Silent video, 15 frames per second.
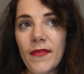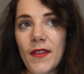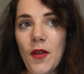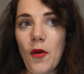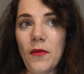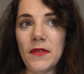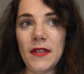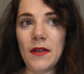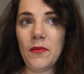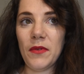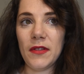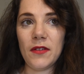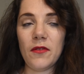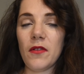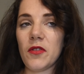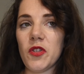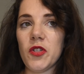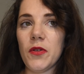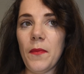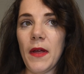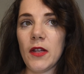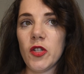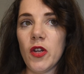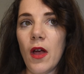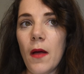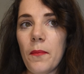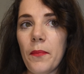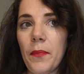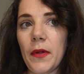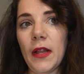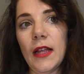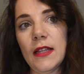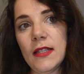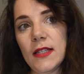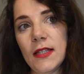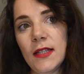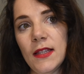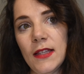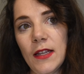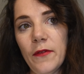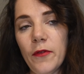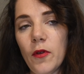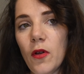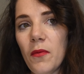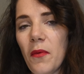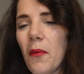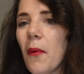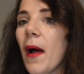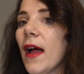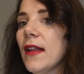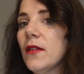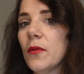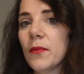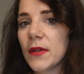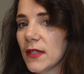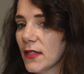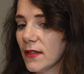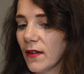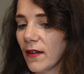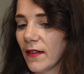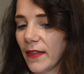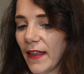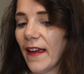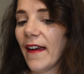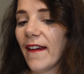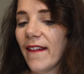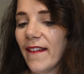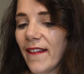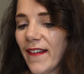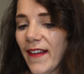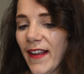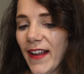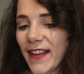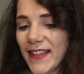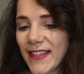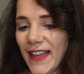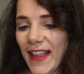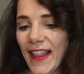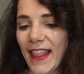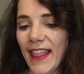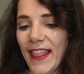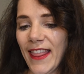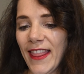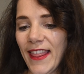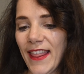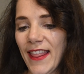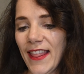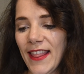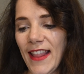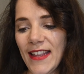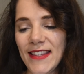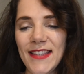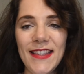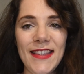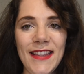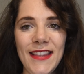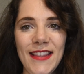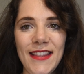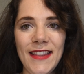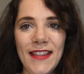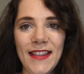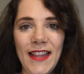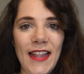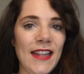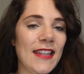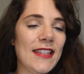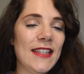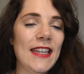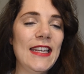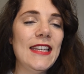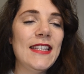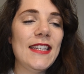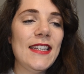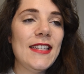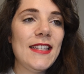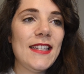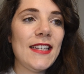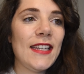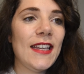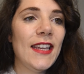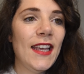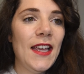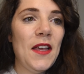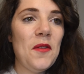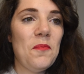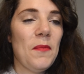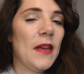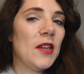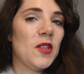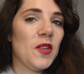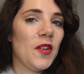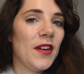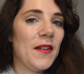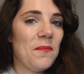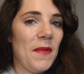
You obviously want the crotch to match up, but that's difficult. But why don't we start there? Because then it's the easiest to make sure it